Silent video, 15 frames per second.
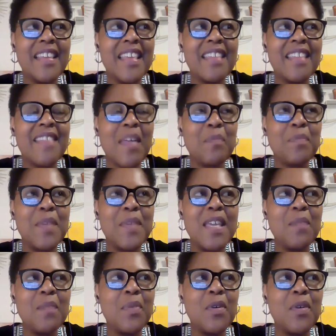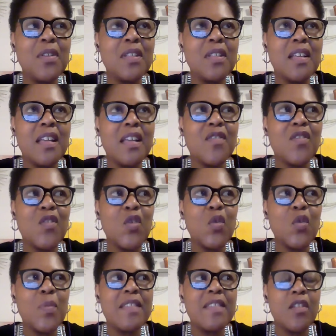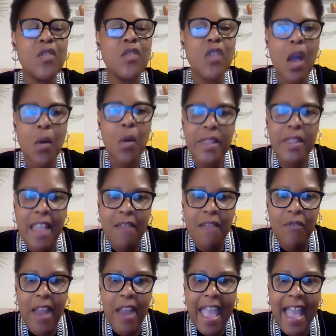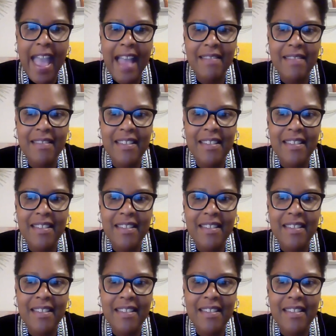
is that people assume it's a no and never ask.